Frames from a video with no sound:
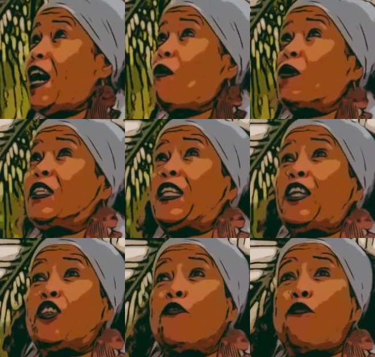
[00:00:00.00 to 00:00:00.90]
I want to thank
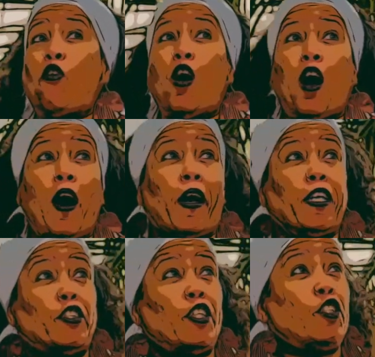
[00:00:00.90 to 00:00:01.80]
you for uh,
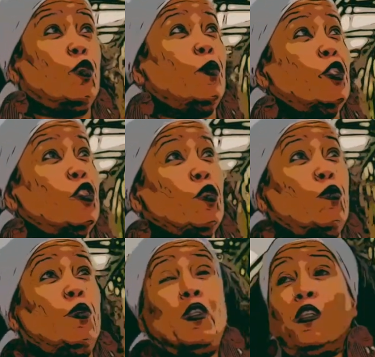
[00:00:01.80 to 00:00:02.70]
continuing to